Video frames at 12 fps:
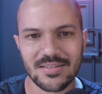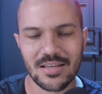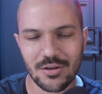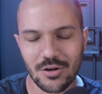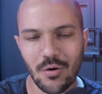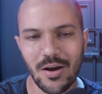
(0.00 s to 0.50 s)
that
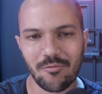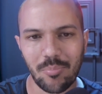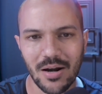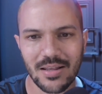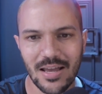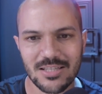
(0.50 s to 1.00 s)
have
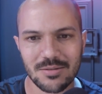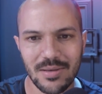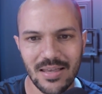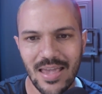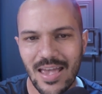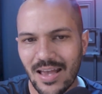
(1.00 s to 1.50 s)
podcasts to be
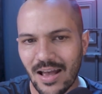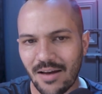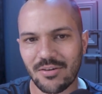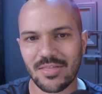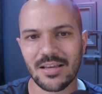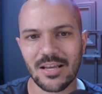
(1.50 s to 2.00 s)
like, hey, I have
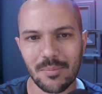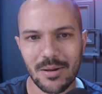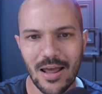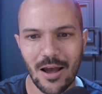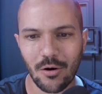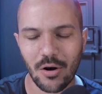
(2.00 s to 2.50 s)
a thing coming
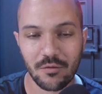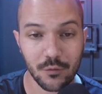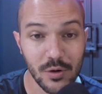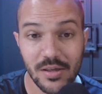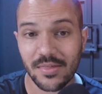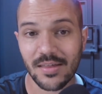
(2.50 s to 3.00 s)
out, a
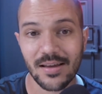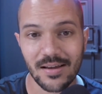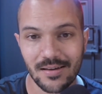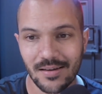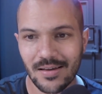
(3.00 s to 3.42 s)
free thing.